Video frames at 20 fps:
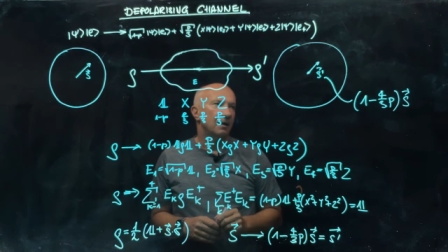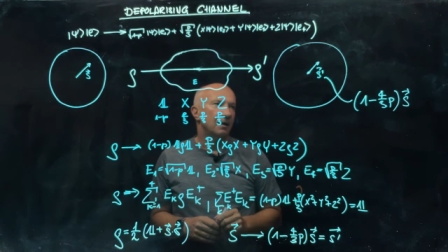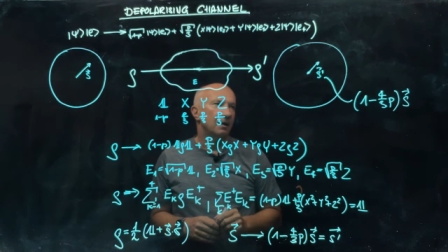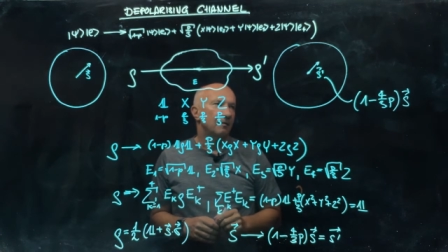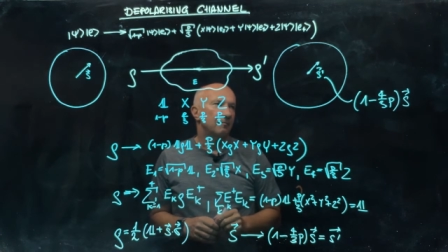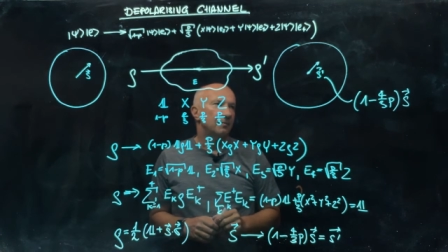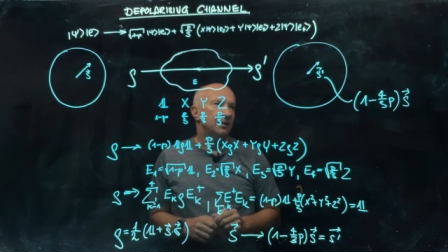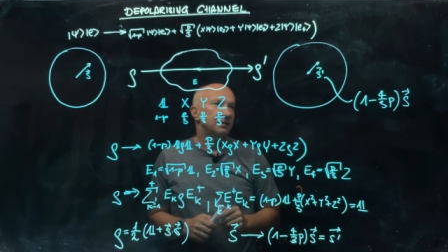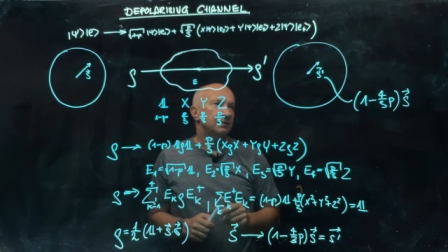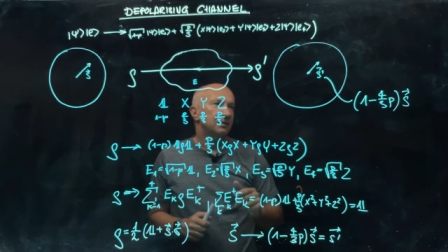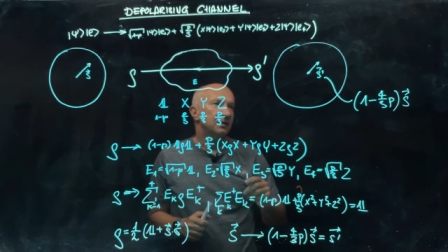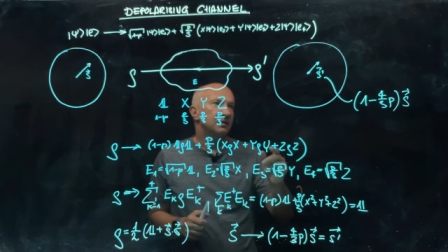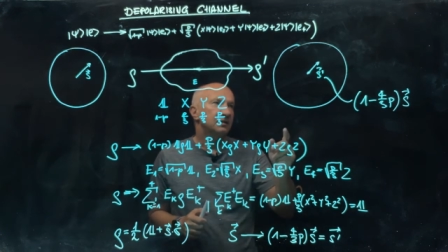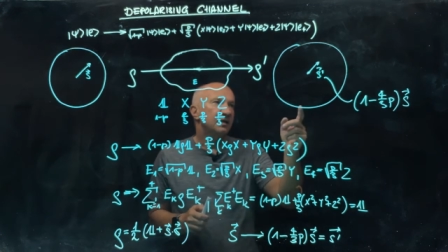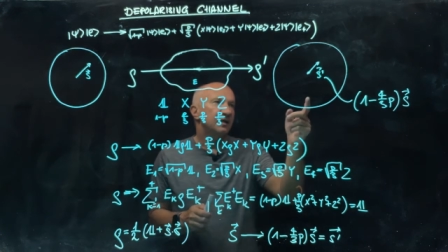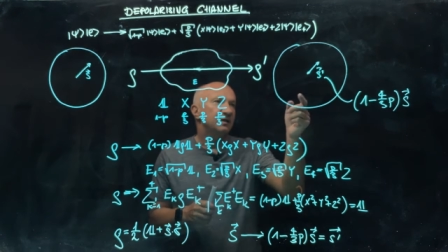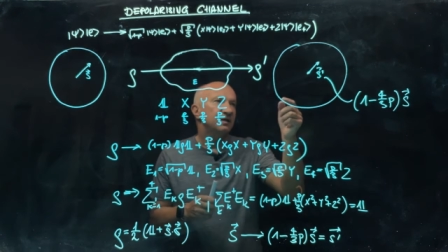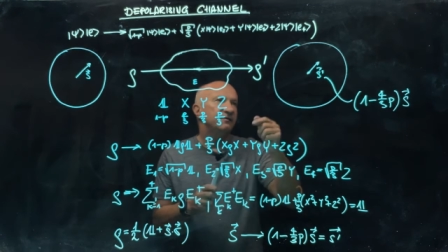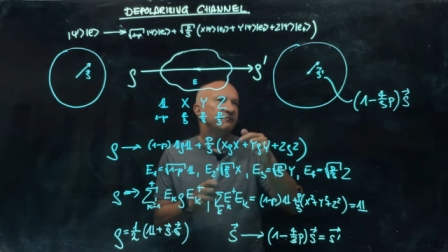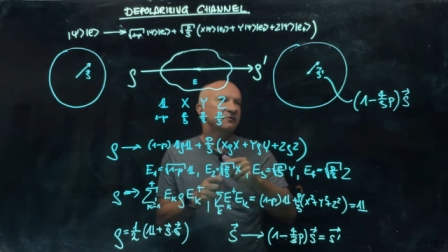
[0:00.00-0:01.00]
But it
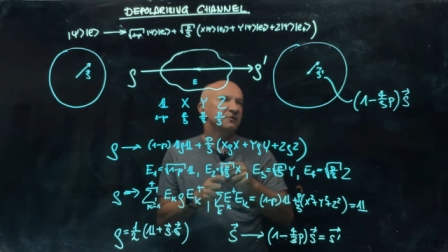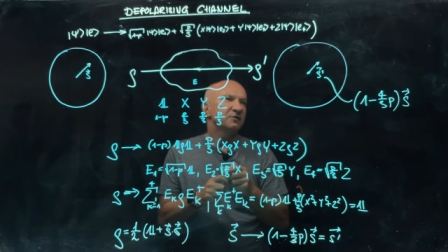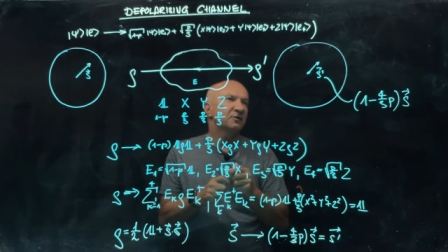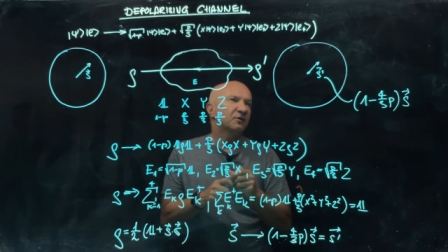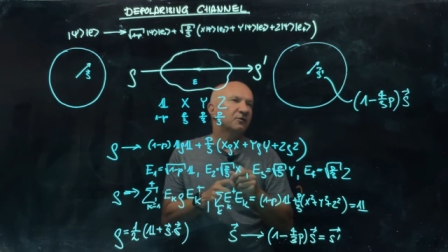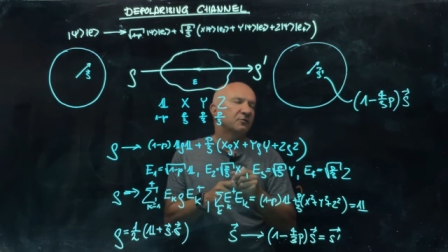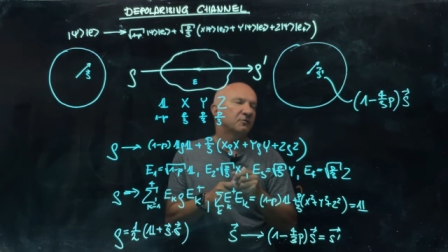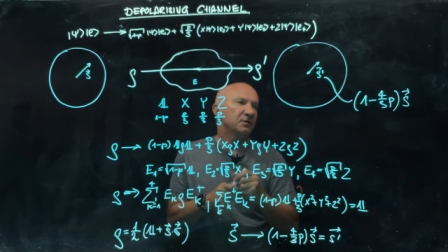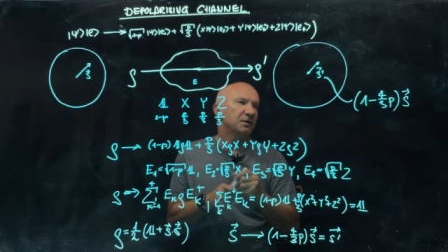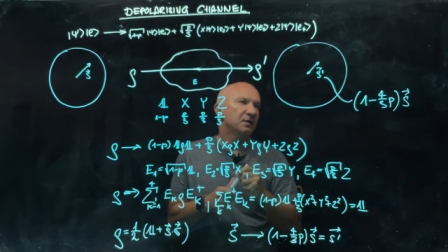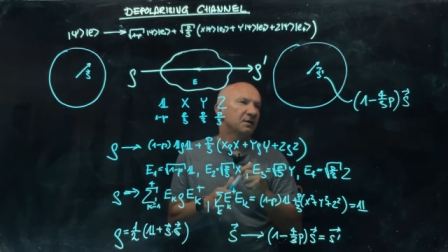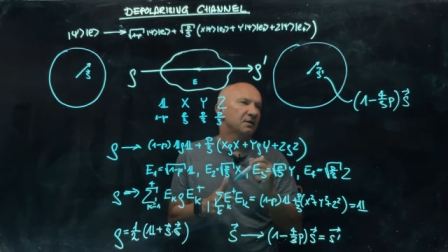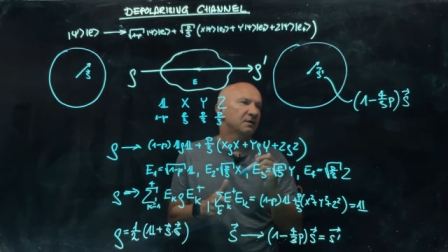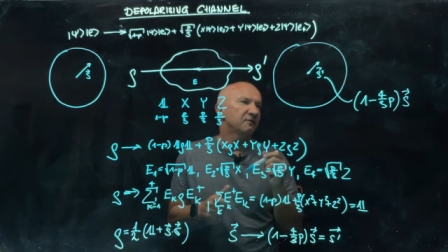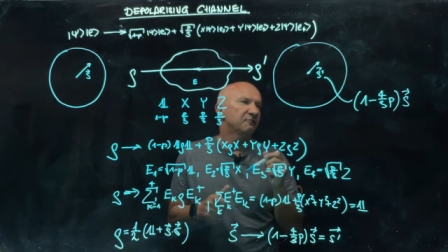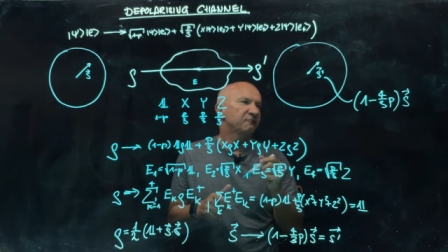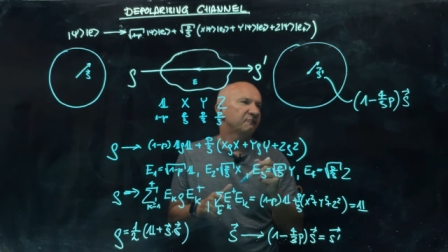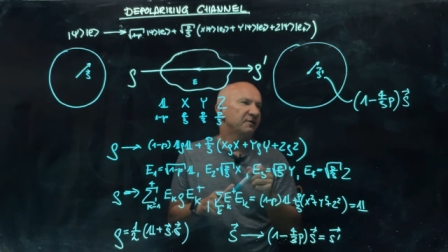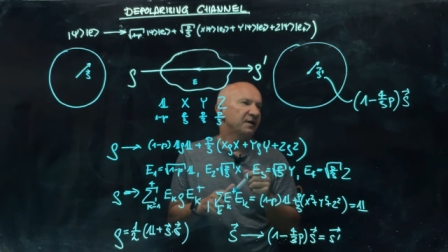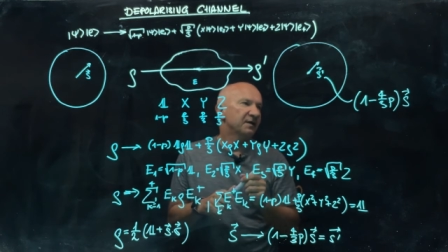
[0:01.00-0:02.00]
can even go
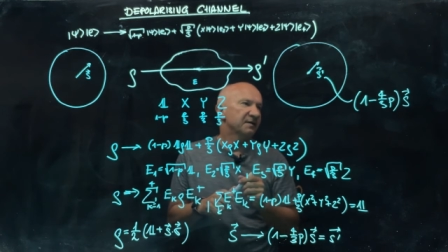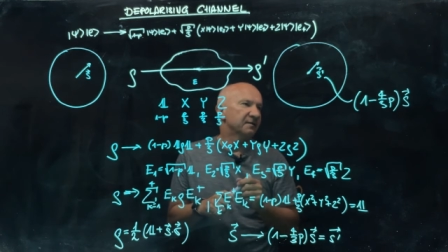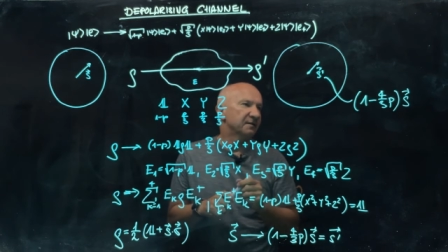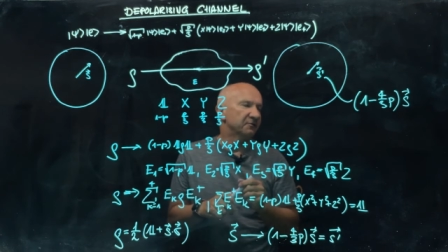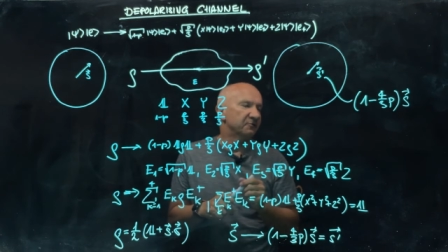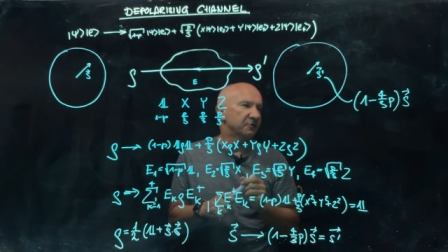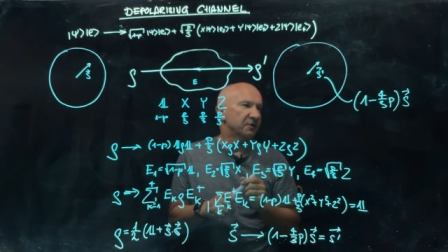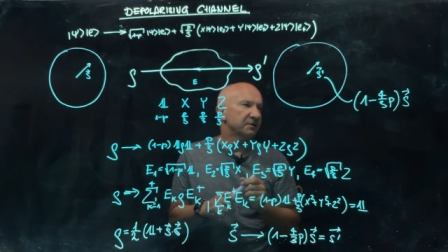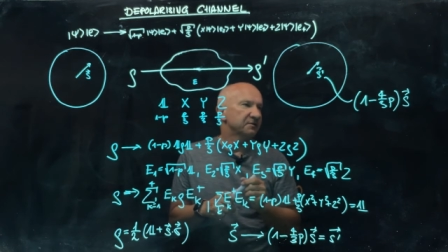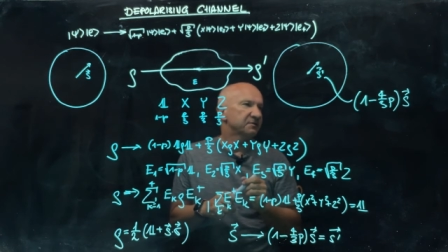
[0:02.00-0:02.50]
further, right?